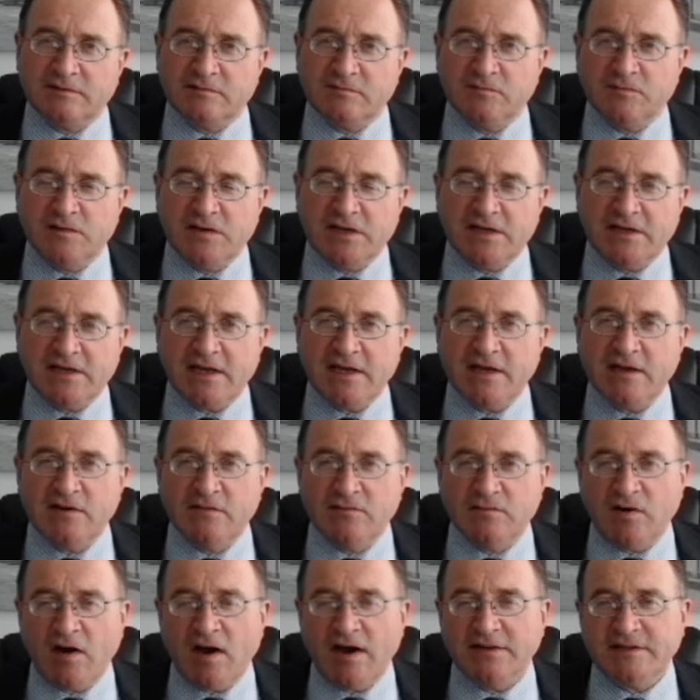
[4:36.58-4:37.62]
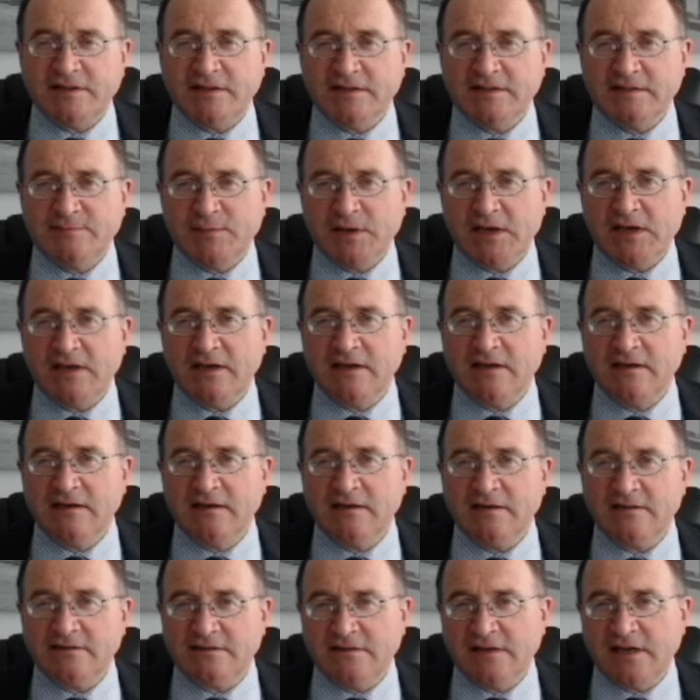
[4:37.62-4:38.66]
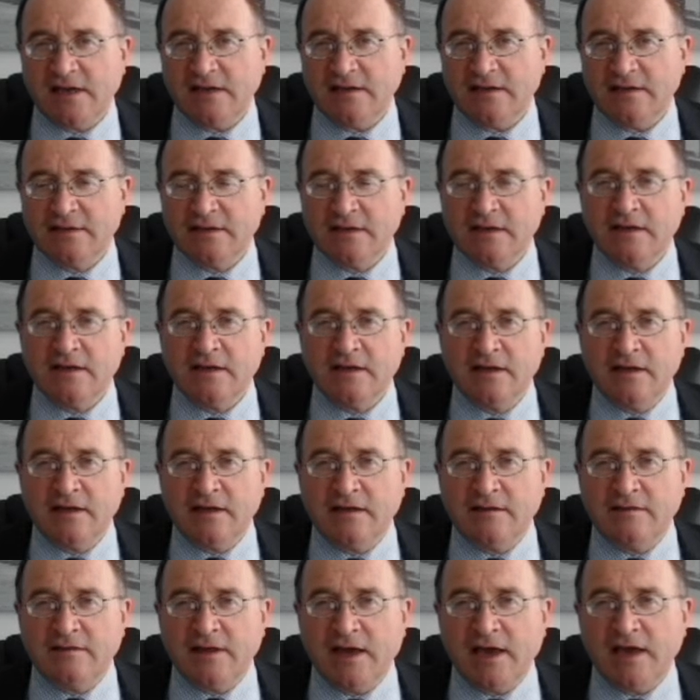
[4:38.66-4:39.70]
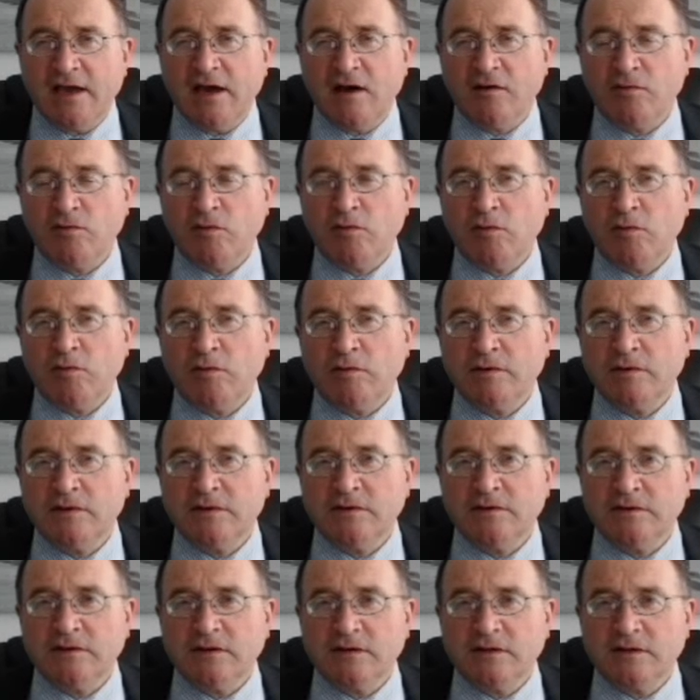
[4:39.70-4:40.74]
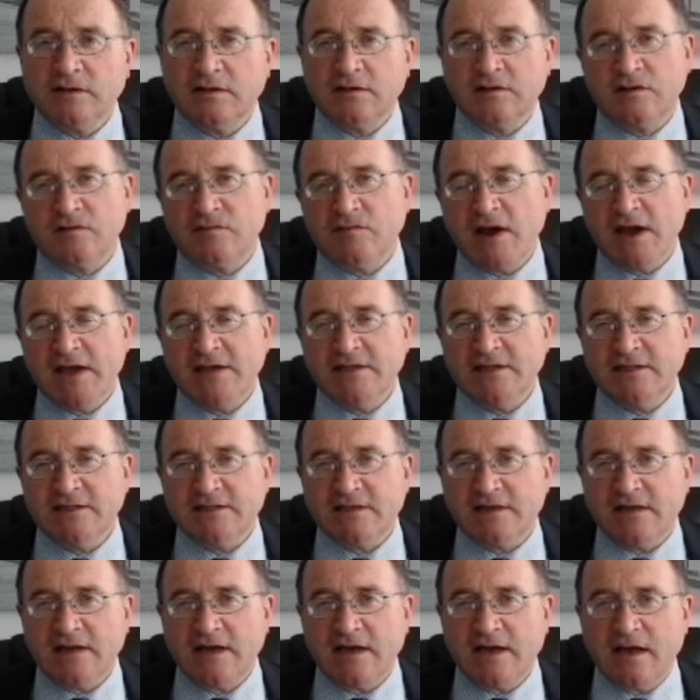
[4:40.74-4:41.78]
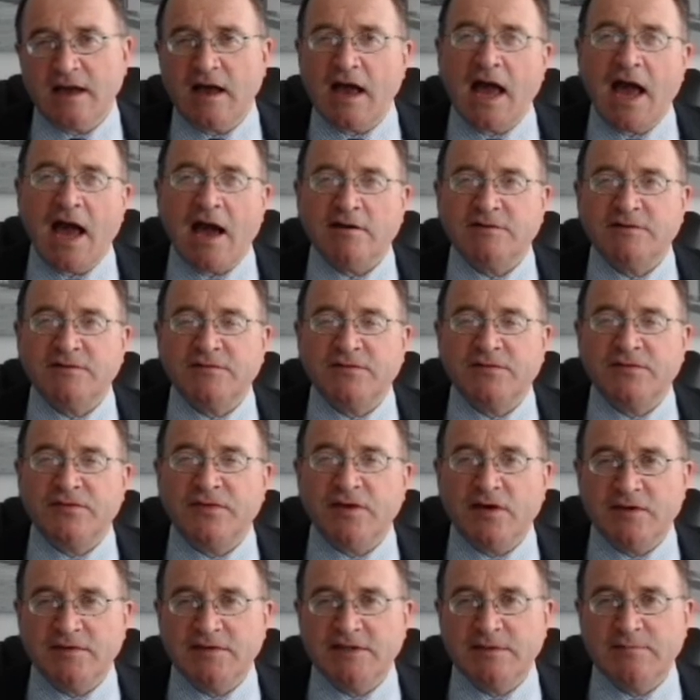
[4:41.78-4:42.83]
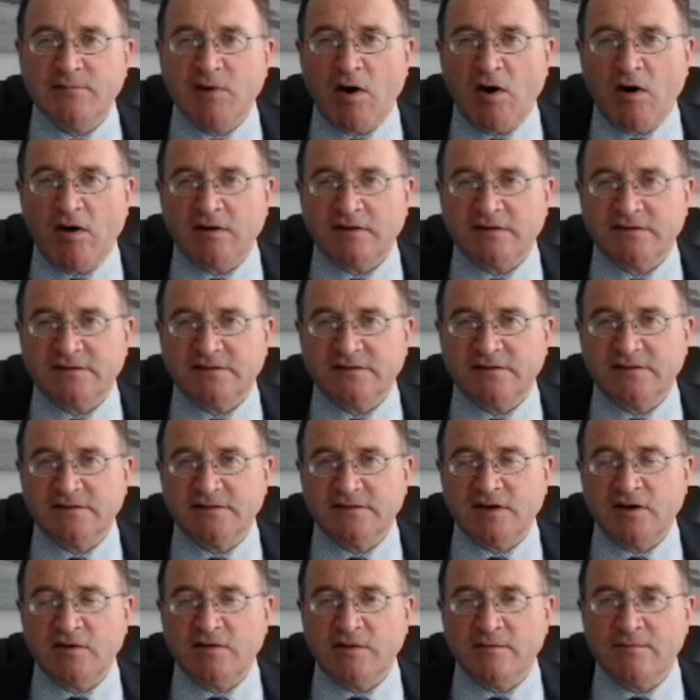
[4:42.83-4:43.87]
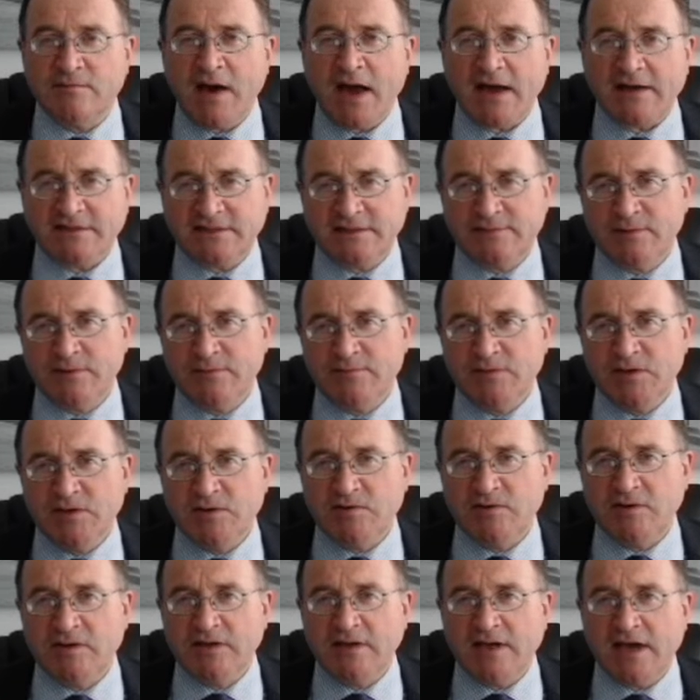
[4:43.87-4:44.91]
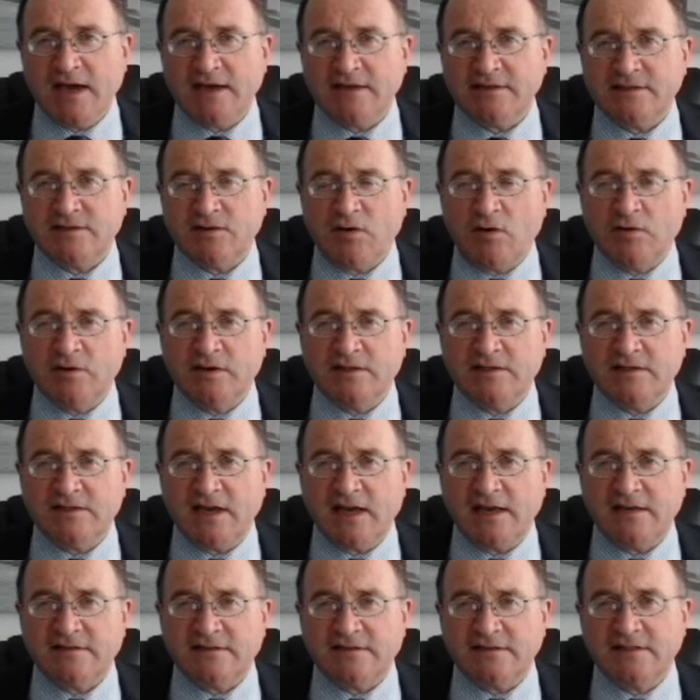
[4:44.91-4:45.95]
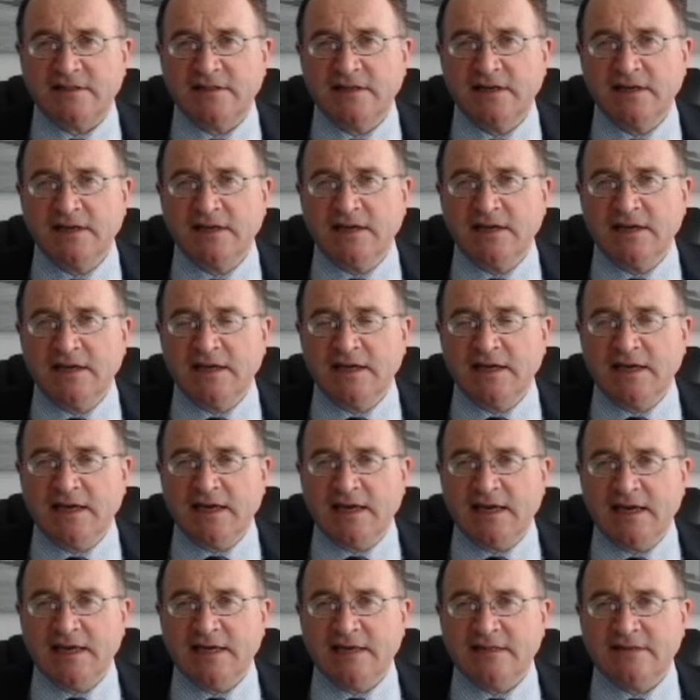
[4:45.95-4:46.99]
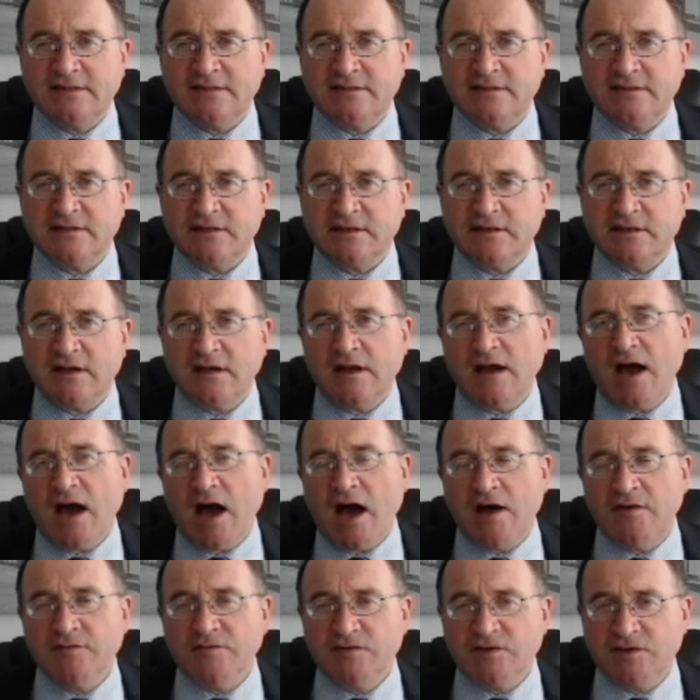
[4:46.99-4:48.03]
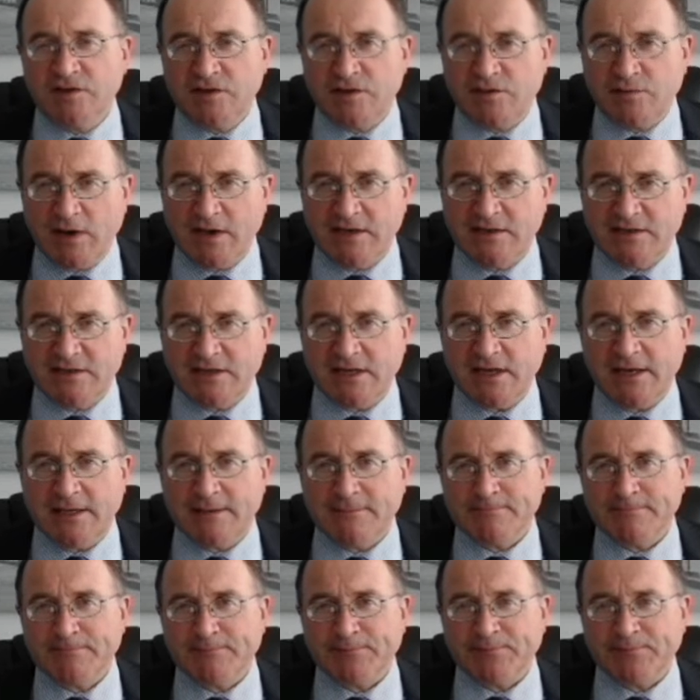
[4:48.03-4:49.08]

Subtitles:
reading, writing, speaking, listening, they are all graded out of 30 marks. So the maximum you can get on a test is 120.